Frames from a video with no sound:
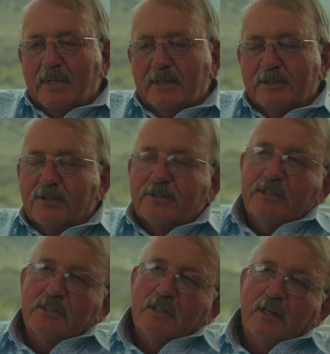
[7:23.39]
And so
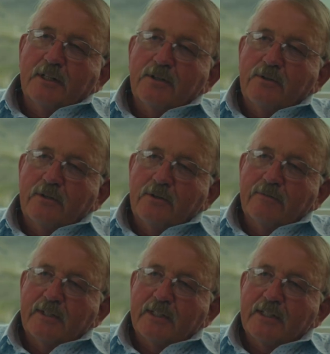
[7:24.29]
she started going
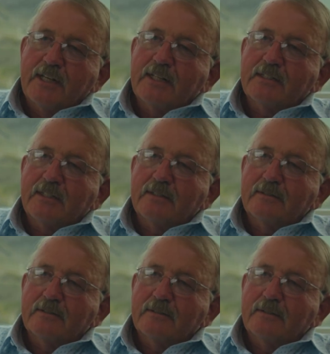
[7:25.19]
over the things that
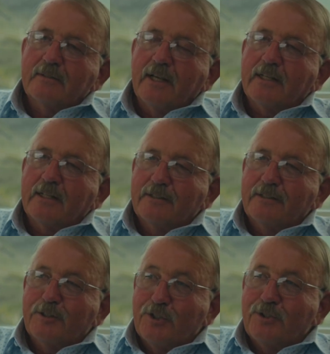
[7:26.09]
I could
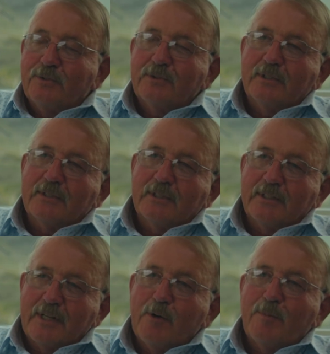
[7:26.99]
do
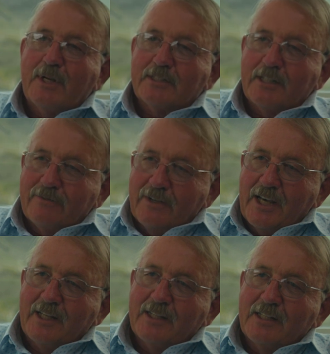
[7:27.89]
to help myself
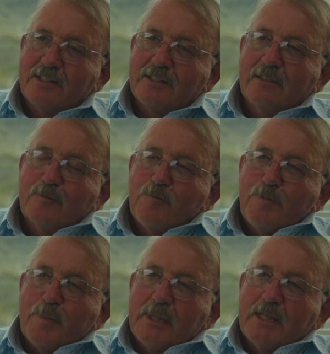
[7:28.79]
out of this
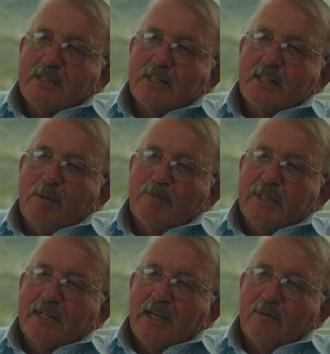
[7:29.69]
slump
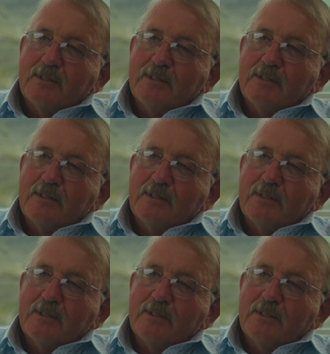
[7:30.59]
that I